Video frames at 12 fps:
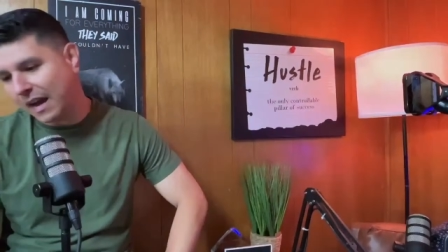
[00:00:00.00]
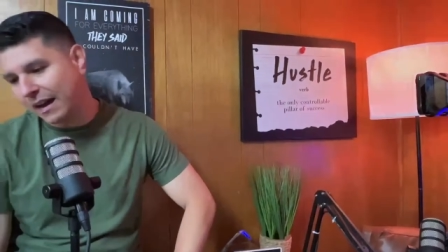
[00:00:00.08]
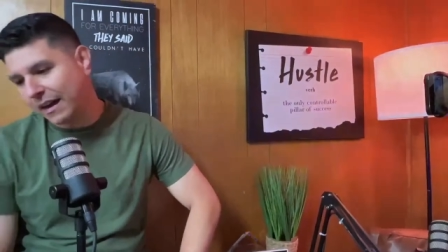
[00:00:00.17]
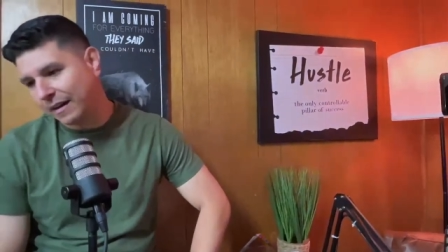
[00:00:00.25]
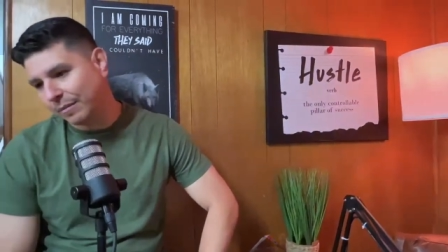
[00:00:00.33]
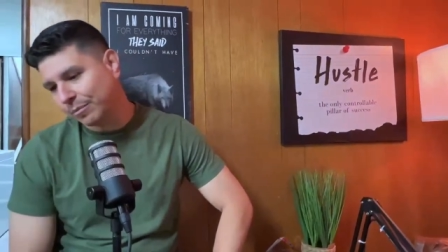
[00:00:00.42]

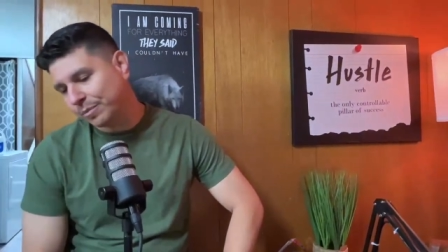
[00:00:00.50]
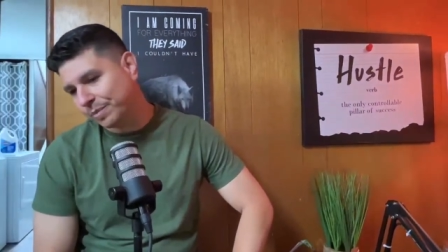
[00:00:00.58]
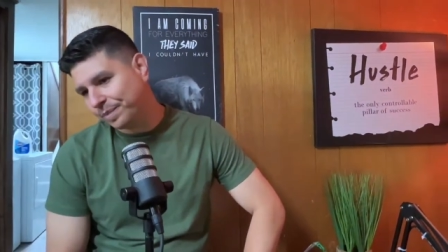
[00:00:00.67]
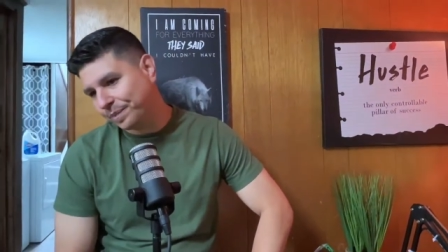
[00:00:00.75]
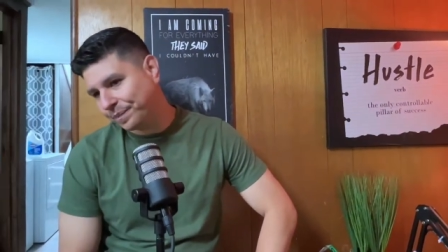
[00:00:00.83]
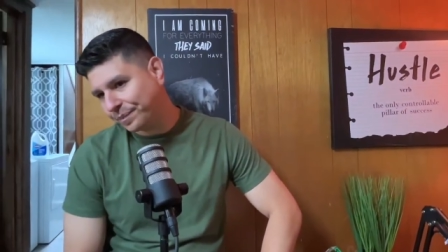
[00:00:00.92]
Um,
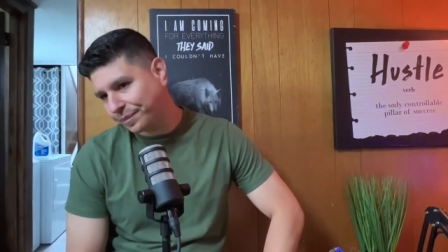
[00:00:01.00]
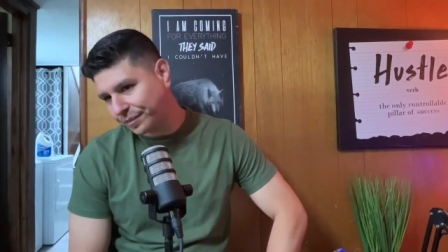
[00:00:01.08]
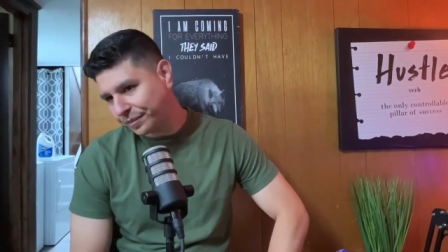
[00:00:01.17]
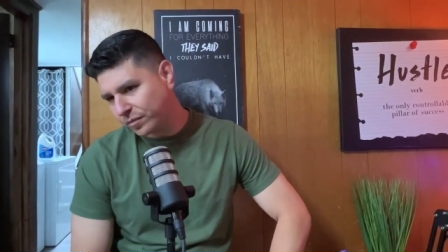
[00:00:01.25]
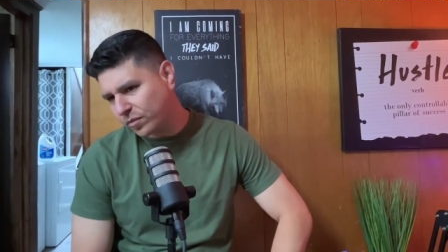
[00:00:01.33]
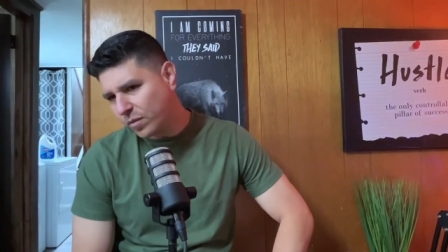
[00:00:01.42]

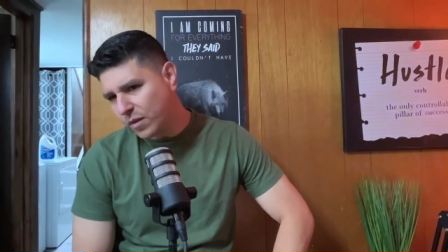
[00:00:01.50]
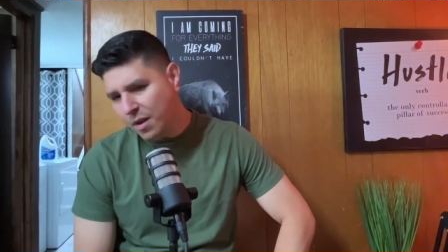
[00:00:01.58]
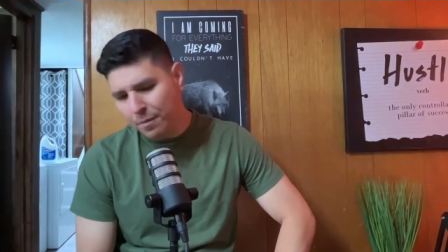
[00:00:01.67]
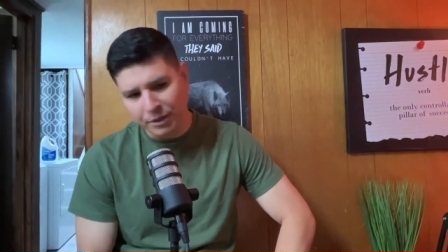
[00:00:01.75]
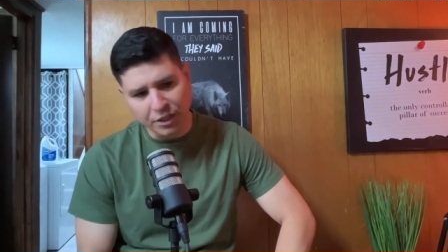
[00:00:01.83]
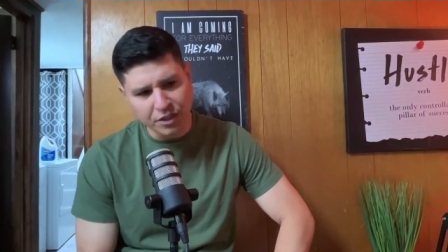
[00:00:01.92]

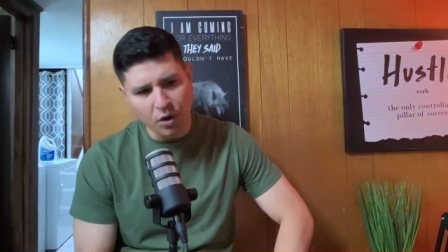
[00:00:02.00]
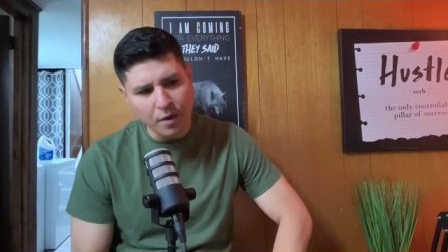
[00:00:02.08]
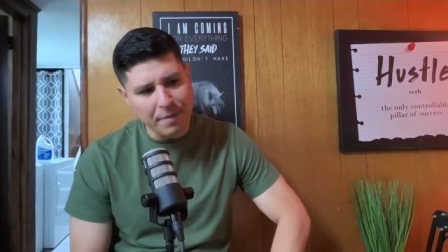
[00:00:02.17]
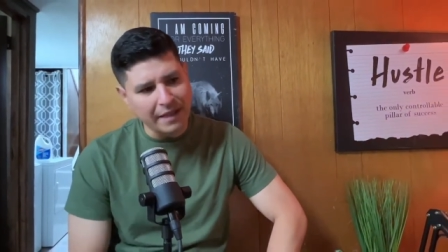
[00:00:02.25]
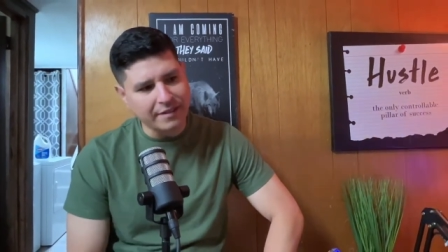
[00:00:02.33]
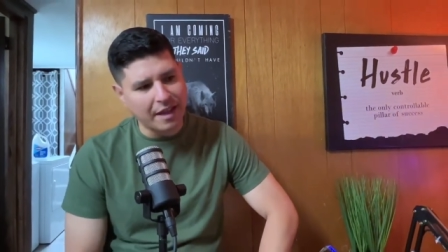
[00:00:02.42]
but just going
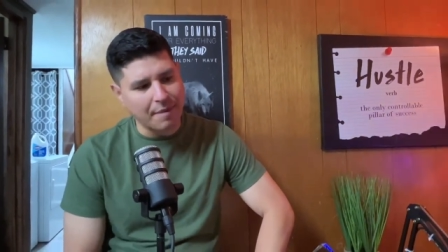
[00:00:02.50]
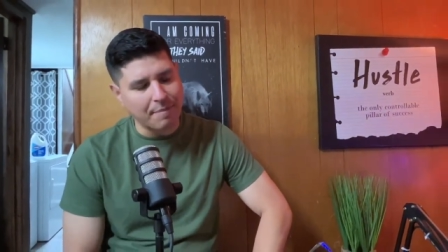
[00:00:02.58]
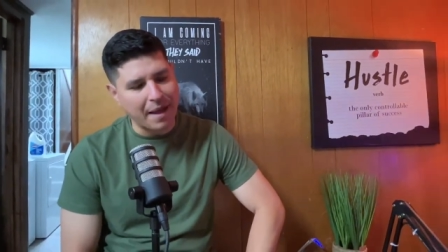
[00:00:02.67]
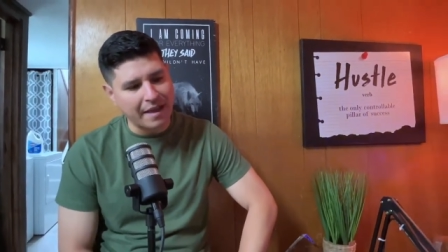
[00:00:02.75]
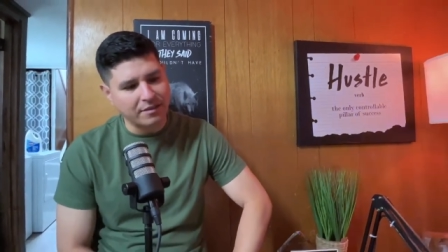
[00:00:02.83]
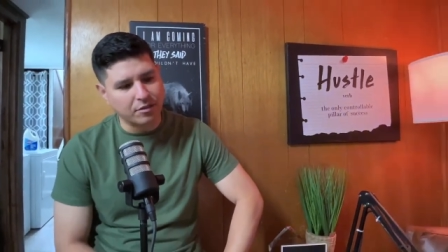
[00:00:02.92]
back to that
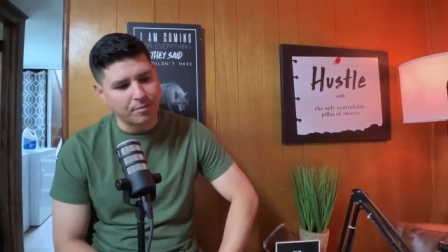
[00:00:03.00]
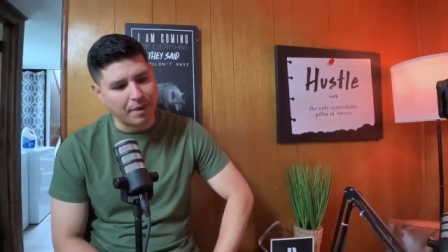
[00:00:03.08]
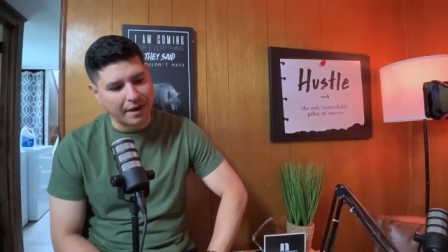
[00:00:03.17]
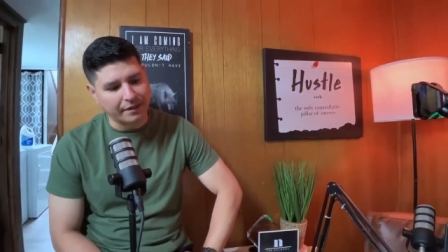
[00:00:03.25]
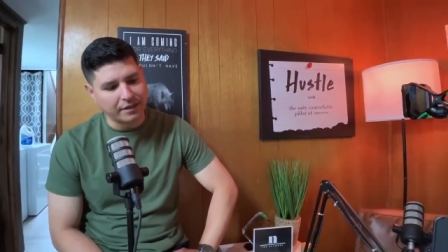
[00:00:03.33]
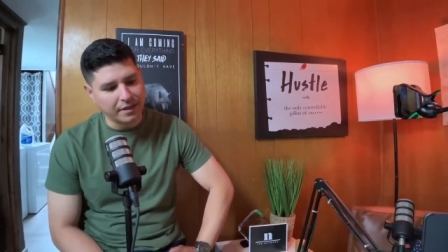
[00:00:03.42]

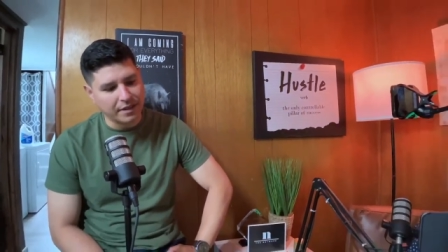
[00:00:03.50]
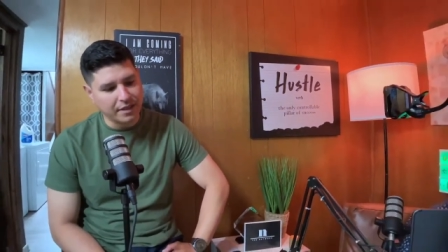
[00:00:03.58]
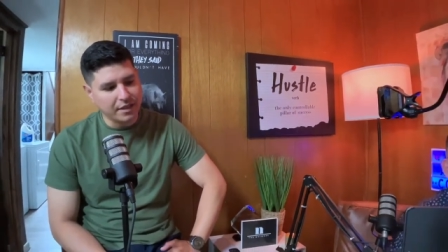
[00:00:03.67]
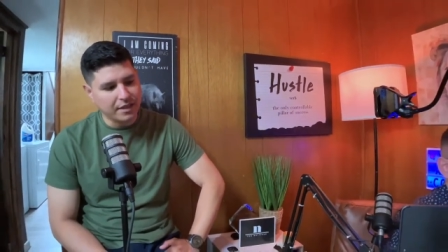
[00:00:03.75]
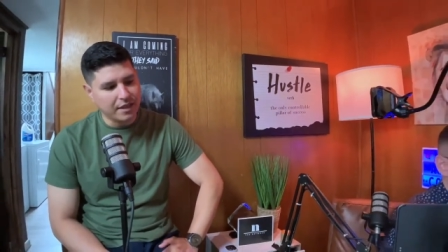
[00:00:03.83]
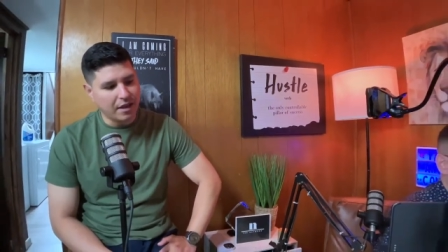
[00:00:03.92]
mastermind
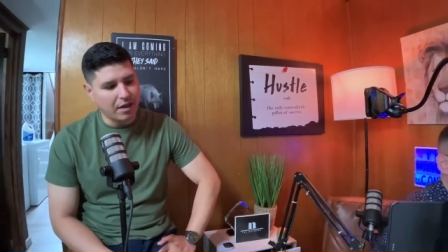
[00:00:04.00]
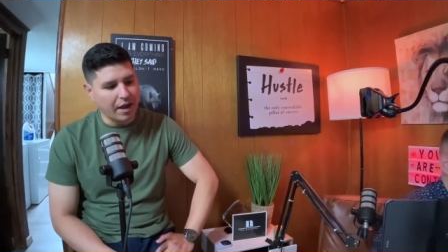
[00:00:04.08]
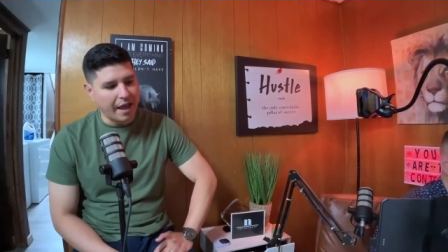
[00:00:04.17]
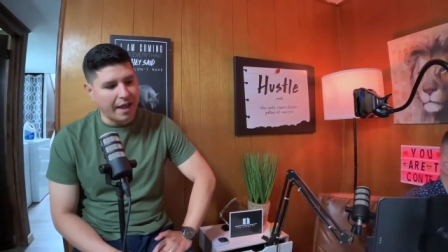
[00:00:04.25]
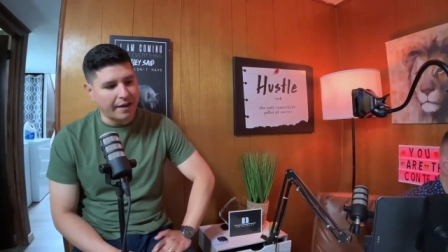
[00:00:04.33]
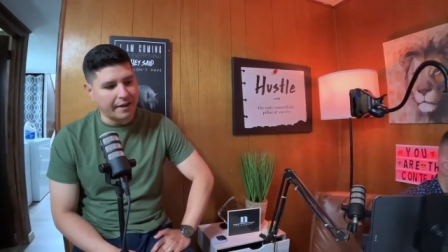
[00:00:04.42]

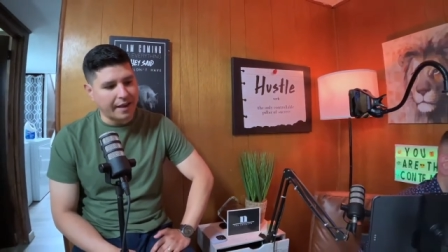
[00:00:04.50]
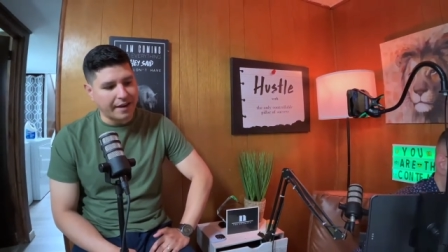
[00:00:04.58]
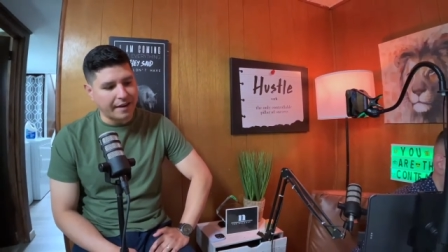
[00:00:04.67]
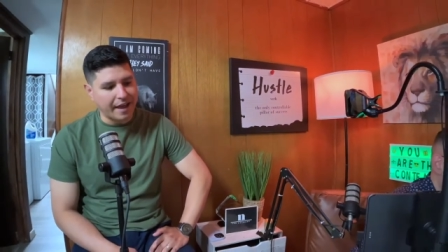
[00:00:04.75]
and and